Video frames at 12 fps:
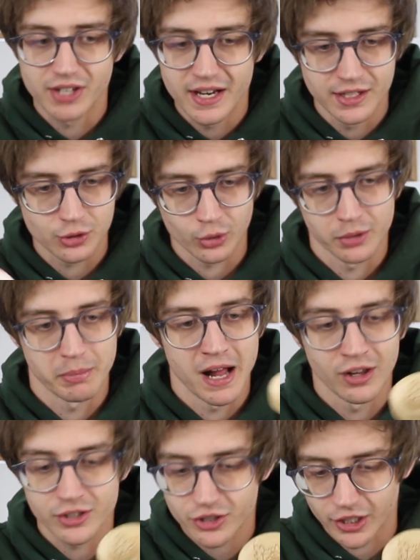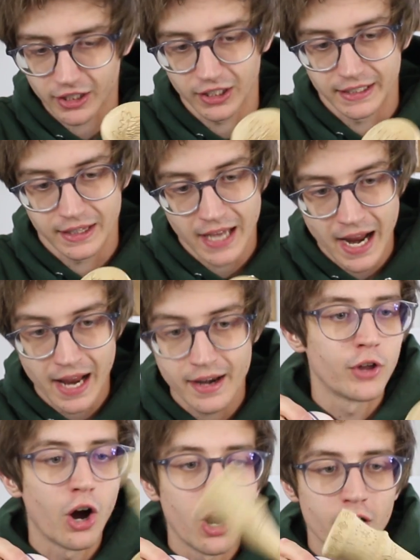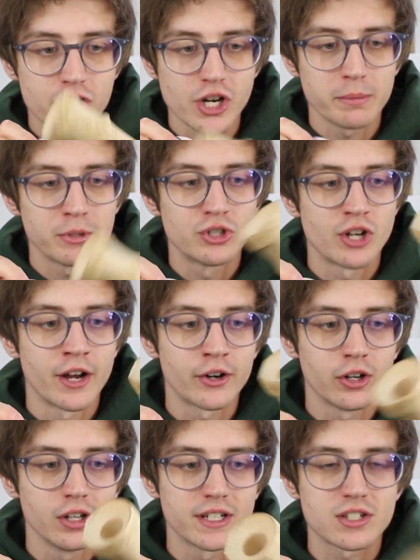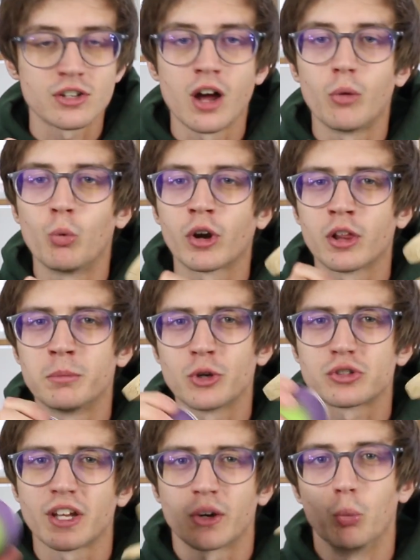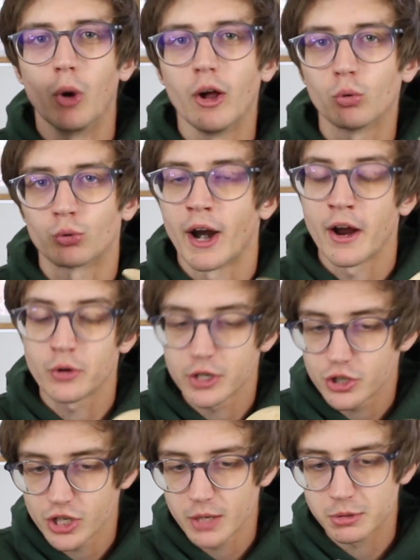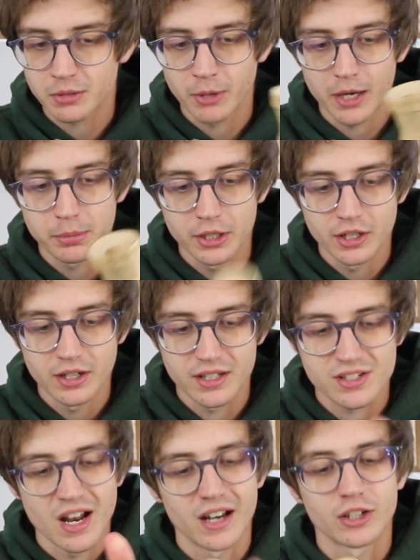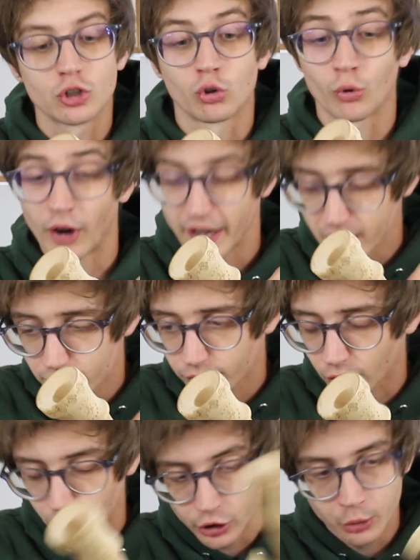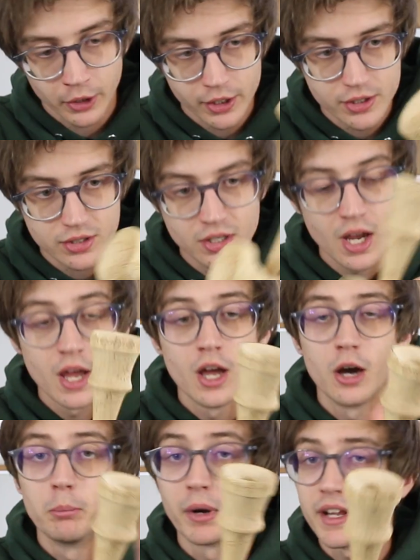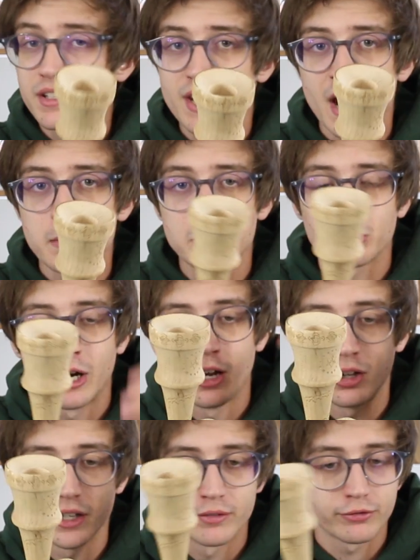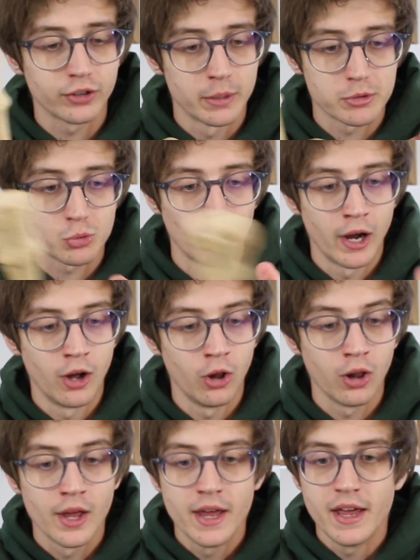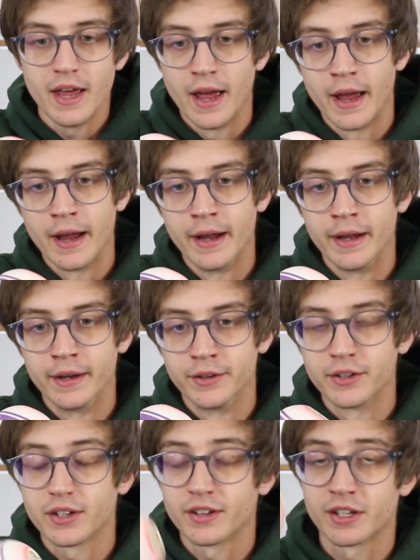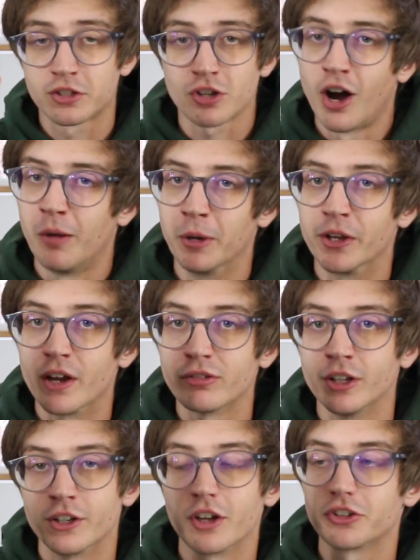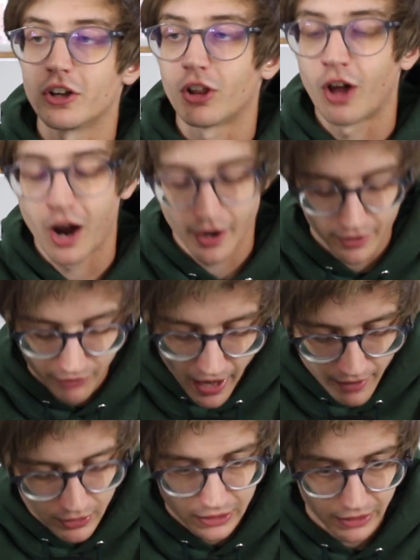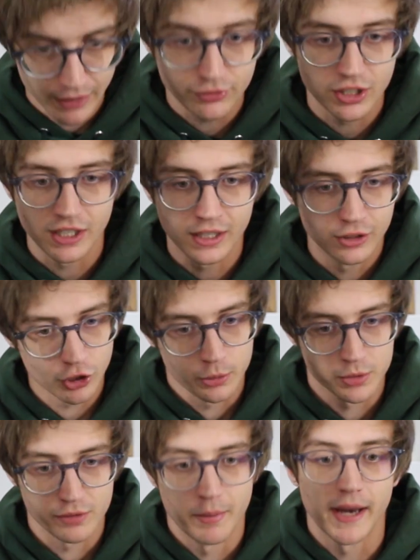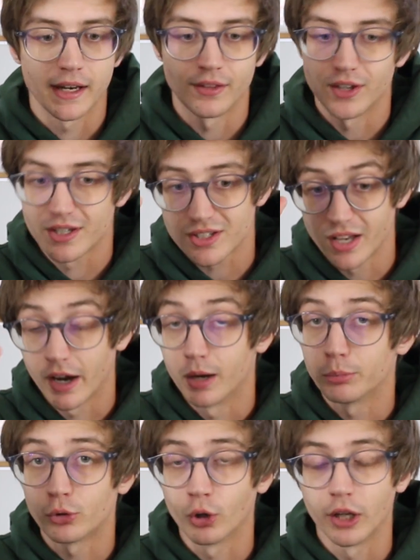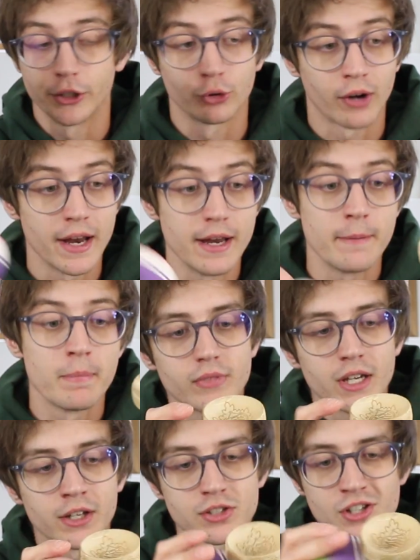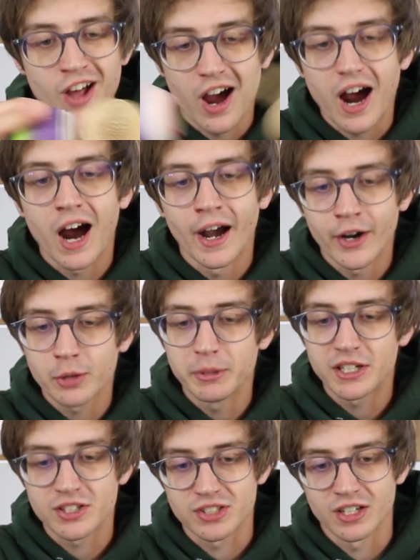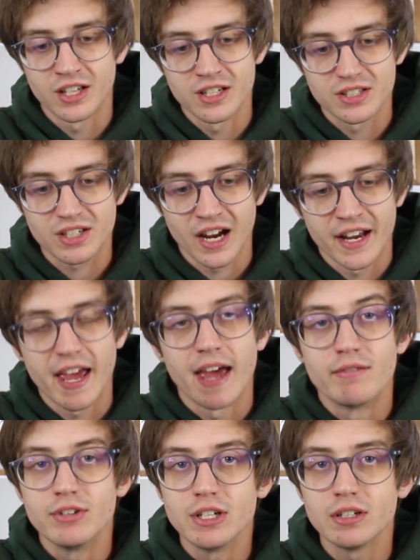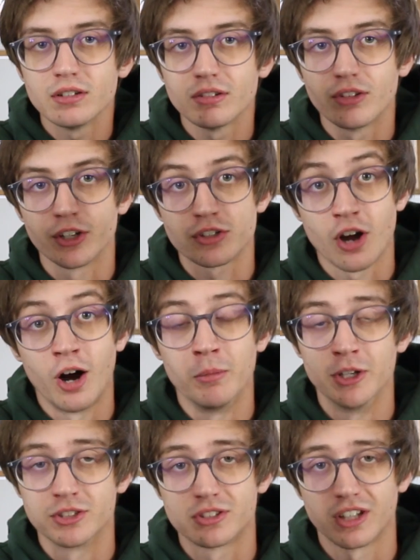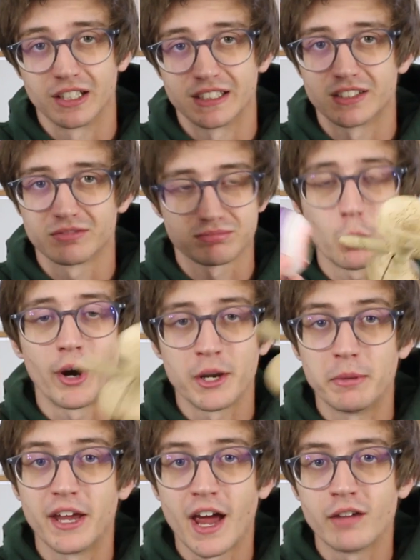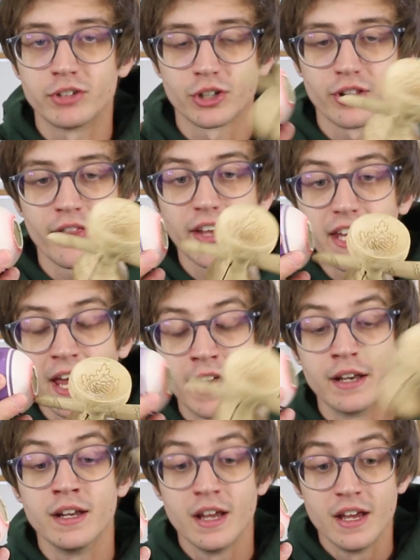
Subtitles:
any sort of balance trick like that. The hog shape in general, it's not one of the most like well-rounded shapes in my opinion. It's not great for lunars, but it taps well, it flips well. And this tama definitely does a lot of heavy lifting in terms of making this setup really great. It's not higher because it is kind of heavy. The tama is like quite a bit heavier than the Ken.